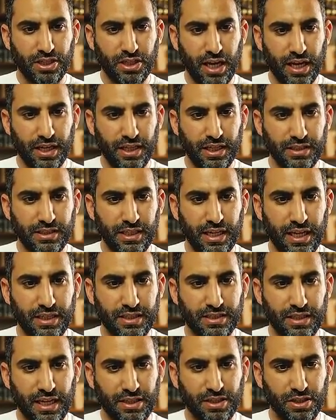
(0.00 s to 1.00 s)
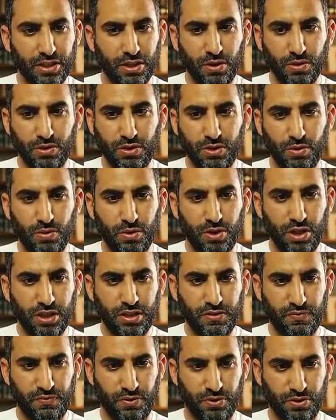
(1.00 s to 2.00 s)
shot is that I decided to go to
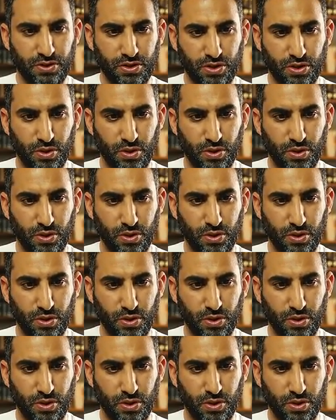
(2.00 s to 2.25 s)
this first